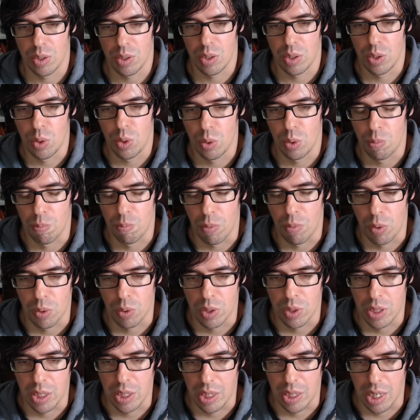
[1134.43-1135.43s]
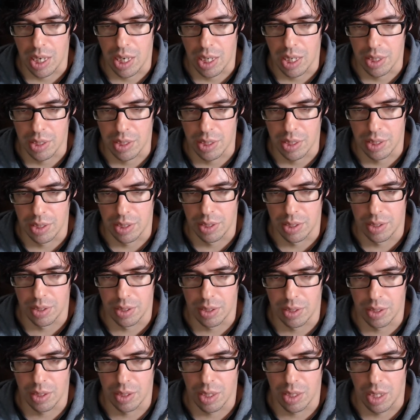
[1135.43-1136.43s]
you'd mostly get
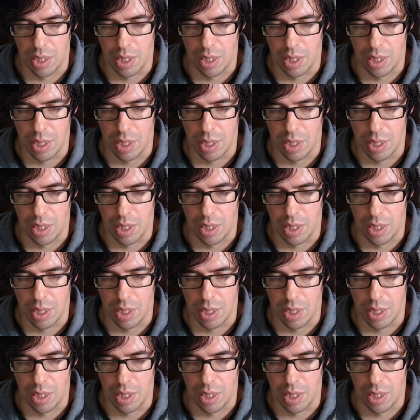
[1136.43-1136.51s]
in